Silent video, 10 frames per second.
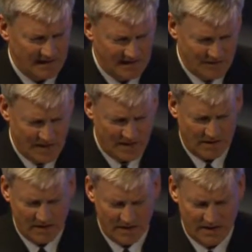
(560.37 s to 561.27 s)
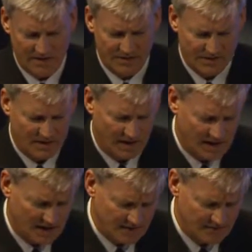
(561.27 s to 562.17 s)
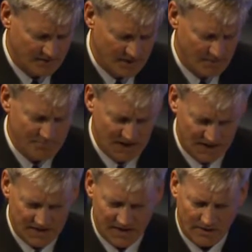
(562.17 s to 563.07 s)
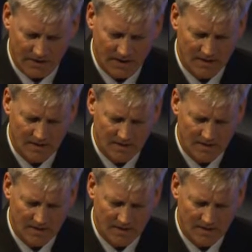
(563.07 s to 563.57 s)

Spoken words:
there is a military